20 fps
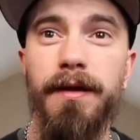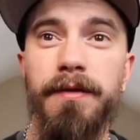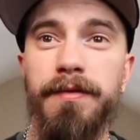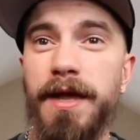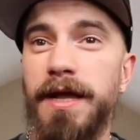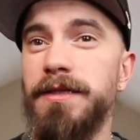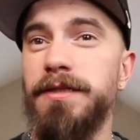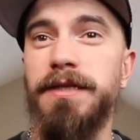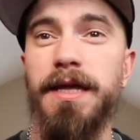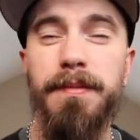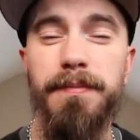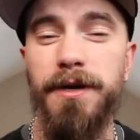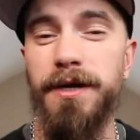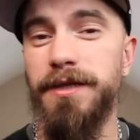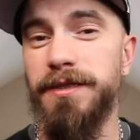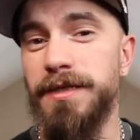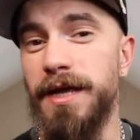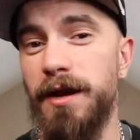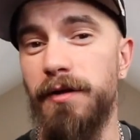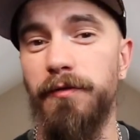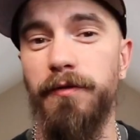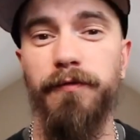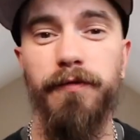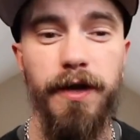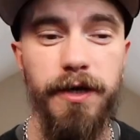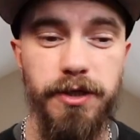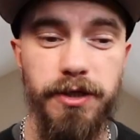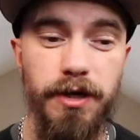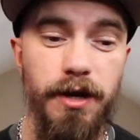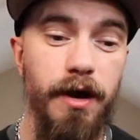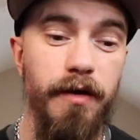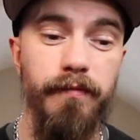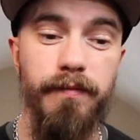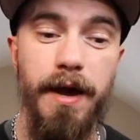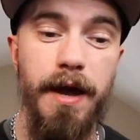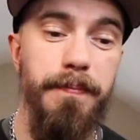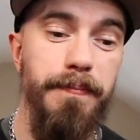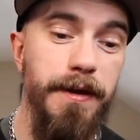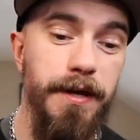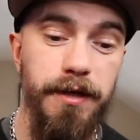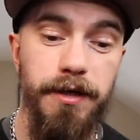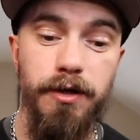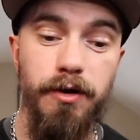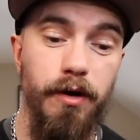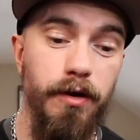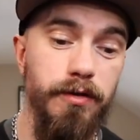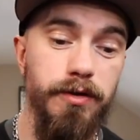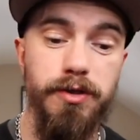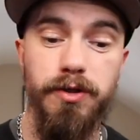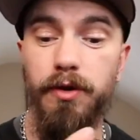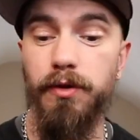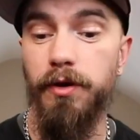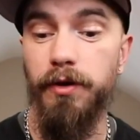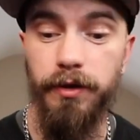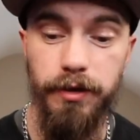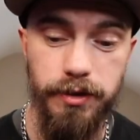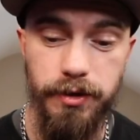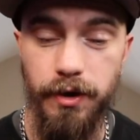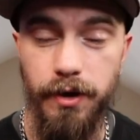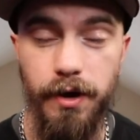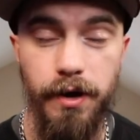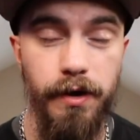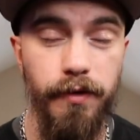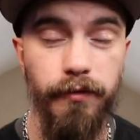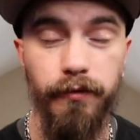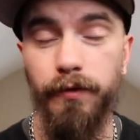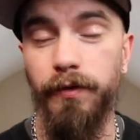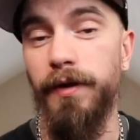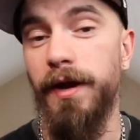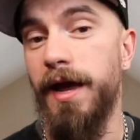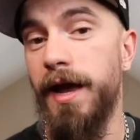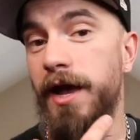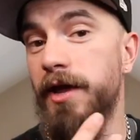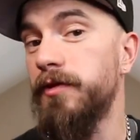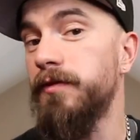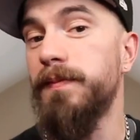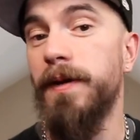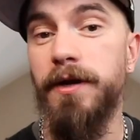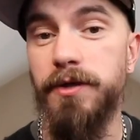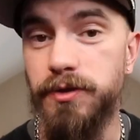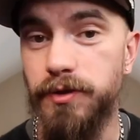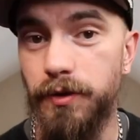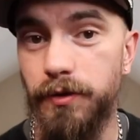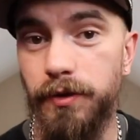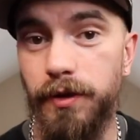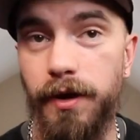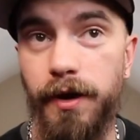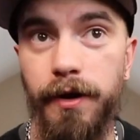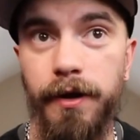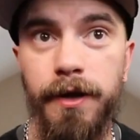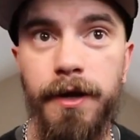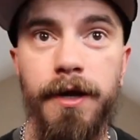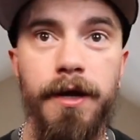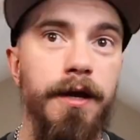And that statement is not a reflection of my opinion on Solar guitars or S by Solar.